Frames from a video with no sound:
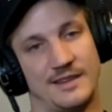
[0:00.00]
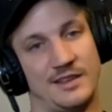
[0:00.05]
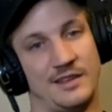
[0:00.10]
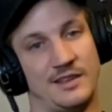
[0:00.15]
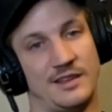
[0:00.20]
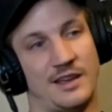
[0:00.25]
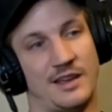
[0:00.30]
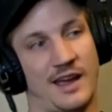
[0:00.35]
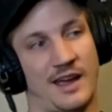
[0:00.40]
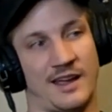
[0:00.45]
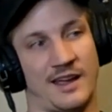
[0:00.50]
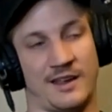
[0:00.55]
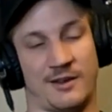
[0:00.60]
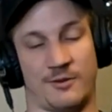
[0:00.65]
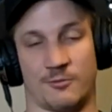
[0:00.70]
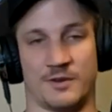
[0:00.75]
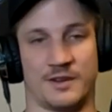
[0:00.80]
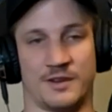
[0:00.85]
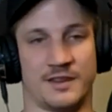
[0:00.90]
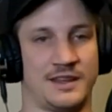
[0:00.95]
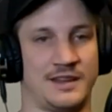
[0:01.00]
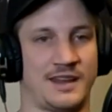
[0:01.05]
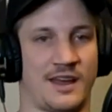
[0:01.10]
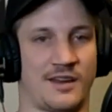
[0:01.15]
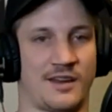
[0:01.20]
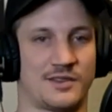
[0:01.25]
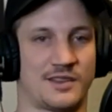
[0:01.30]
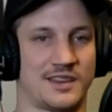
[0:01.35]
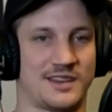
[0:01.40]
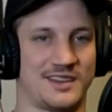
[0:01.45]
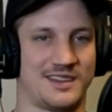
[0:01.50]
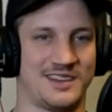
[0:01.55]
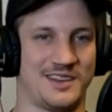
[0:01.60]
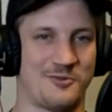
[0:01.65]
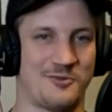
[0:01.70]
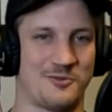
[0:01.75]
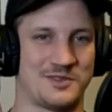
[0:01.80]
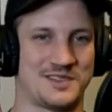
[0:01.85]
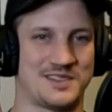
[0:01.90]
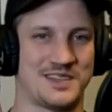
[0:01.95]
I really doubt that you would
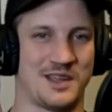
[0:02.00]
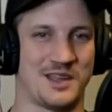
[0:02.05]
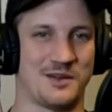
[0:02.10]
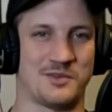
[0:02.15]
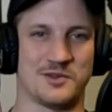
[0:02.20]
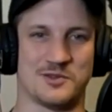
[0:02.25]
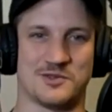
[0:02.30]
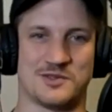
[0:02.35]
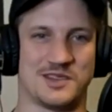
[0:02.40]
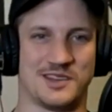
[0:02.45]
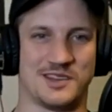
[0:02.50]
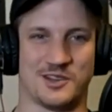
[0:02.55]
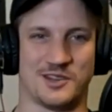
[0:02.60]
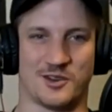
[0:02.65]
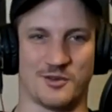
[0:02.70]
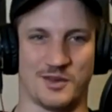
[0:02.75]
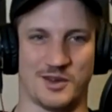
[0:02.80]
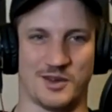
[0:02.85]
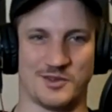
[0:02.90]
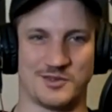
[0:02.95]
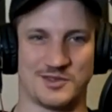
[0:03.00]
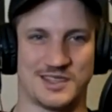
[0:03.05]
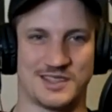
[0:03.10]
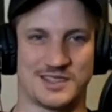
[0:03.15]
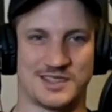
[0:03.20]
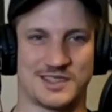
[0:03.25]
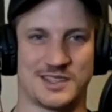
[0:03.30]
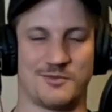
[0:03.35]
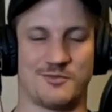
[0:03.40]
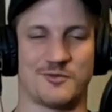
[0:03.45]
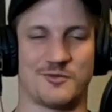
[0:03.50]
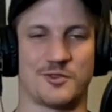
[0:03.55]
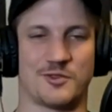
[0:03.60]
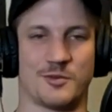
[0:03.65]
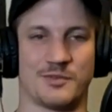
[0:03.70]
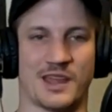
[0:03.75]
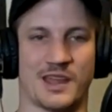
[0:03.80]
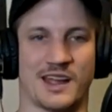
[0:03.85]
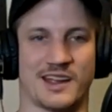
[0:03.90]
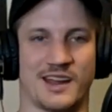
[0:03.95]
see a boost in your immune system from
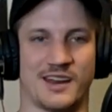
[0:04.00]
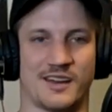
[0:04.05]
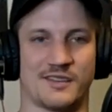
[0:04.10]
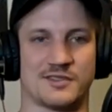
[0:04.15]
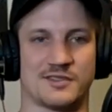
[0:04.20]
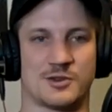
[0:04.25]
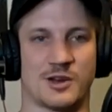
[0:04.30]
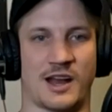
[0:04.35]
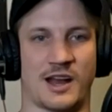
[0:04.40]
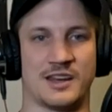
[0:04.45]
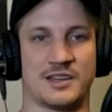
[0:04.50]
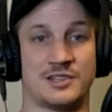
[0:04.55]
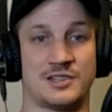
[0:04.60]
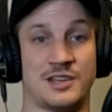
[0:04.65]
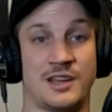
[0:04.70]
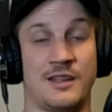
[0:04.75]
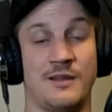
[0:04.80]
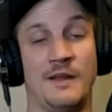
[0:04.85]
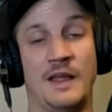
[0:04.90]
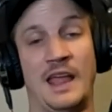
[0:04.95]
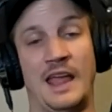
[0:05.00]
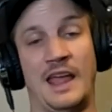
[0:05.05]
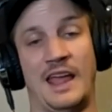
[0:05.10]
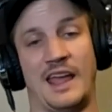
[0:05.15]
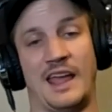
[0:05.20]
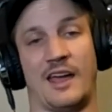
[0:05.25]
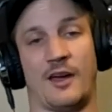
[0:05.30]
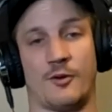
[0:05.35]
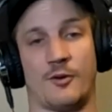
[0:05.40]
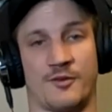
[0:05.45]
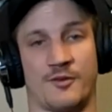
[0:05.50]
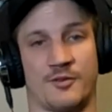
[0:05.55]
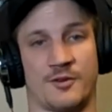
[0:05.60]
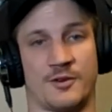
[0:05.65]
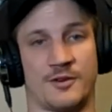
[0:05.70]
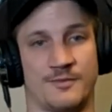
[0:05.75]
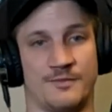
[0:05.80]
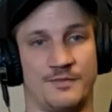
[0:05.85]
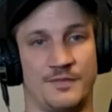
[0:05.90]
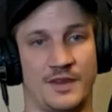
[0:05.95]
that kind of strategy. However,
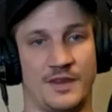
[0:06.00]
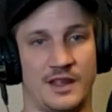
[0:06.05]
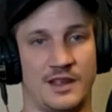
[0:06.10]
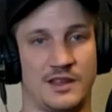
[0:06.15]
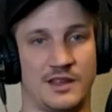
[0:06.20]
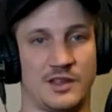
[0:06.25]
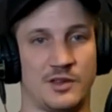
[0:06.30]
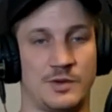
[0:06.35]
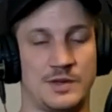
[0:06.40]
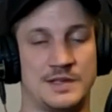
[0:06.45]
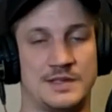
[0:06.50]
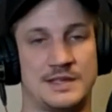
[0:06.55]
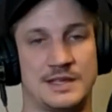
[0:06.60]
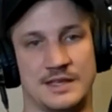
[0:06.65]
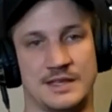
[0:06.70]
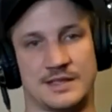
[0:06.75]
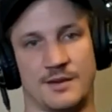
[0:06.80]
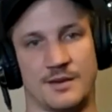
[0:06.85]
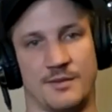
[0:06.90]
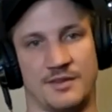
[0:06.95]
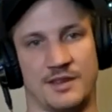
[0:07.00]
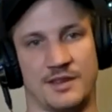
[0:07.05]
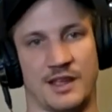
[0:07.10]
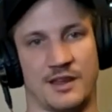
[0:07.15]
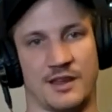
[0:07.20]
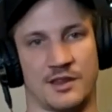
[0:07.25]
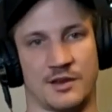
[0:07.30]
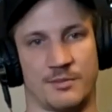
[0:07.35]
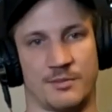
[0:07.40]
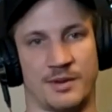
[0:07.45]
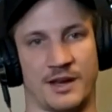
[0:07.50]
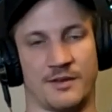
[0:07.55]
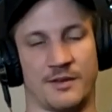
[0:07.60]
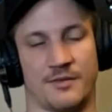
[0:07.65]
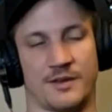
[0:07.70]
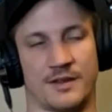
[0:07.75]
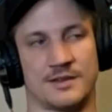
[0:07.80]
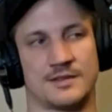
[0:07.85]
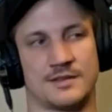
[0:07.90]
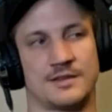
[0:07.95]
you would see some of the other
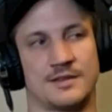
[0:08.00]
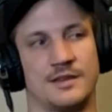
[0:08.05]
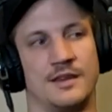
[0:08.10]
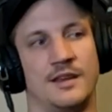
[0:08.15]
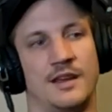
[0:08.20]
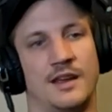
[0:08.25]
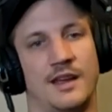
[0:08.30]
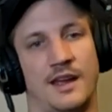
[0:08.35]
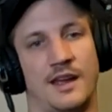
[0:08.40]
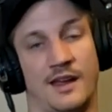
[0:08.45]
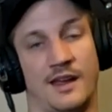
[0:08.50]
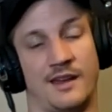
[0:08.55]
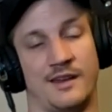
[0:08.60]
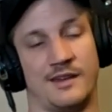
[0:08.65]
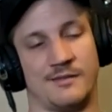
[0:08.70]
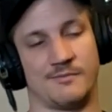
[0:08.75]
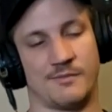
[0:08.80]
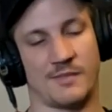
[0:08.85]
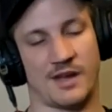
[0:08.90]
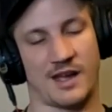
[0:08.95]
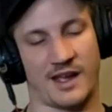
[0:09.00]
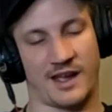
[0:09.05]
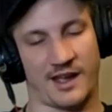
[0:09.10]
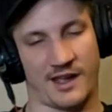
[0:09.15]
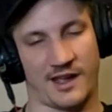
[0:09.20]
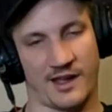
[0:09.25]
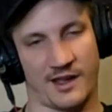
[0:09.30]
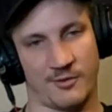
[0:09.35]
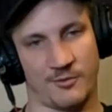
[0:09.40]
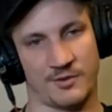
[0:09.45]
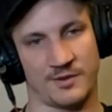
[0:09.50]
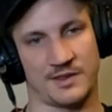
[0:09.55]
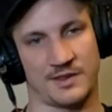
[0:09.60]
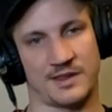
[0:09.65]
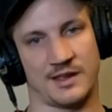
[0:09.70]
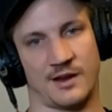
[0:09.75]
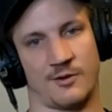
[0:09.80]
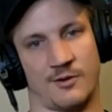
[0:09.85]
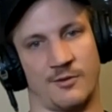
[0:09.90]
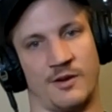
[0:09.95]
benefits, and I would
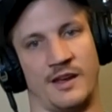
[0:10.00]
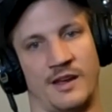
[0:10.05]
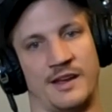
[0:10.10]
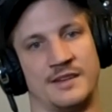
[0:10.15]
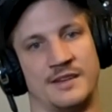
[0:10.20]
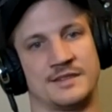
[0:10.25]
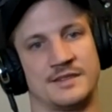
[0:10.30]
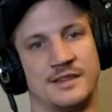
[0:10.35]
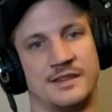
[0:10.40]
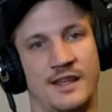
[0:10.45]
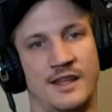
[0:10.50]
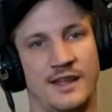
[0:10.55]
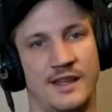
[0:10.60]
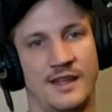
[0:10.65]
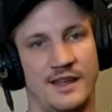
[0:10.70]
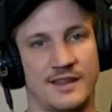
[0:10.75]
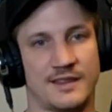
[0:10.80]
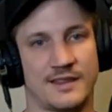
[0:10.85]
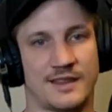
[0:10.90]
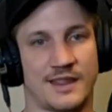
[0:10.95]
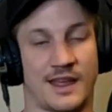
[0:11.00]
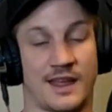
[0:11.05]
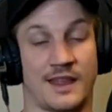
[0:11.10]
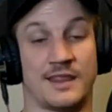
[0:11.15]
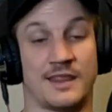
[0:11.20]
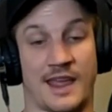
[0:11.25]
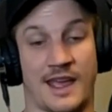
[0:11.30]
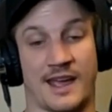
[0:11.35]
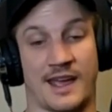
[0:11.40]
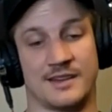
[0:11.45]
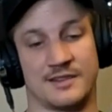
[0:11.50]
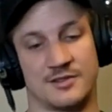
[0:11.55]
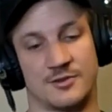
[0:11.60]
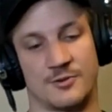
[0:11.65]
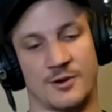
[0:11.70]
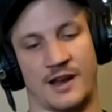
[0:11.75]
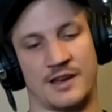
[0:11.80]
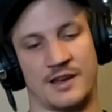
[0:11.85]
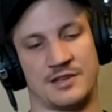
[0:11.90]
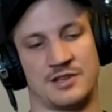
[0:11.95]
theorize that that
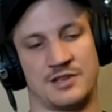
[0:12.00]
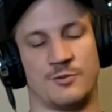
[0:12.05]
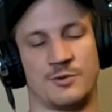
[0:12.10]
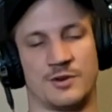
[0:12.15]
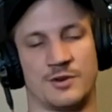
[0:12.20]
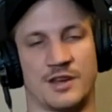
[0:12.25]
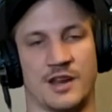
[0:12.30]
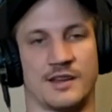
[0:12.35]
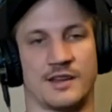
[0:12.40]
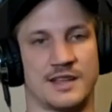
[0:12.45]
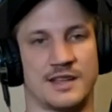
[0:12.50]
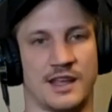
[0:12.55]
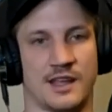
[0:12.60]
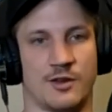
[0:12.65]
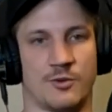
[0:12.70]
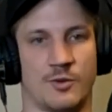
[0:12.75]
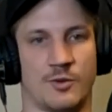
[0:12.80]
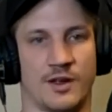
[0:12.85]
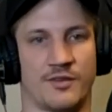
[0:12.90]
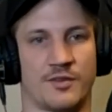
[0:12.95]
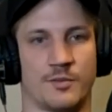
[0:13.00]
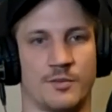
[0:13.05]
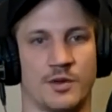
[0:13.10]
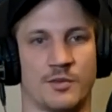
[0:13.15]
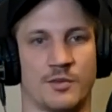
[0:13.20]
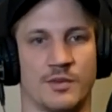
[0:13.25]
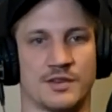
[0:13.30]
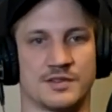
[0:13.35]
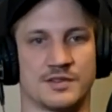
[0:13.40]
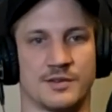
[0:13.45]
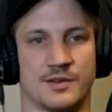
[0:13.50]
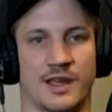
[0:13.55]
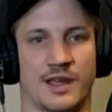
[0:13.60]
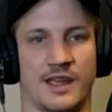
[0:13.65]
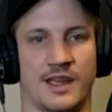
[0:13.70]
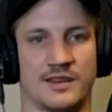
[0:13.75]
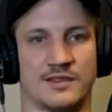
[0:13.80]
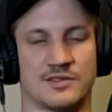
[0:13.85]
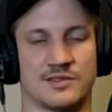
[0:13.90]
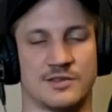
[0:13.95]
strategy would not take away from your muscle
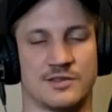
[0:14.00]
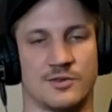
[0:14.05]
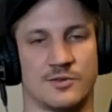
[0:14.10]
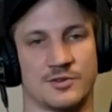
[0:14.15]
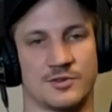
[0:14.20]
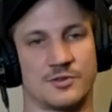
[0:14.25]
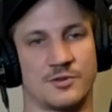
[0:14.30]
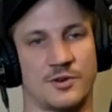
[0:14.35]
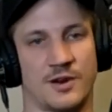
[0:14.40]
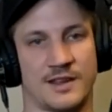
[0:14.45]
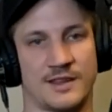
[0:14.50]
gains or strength.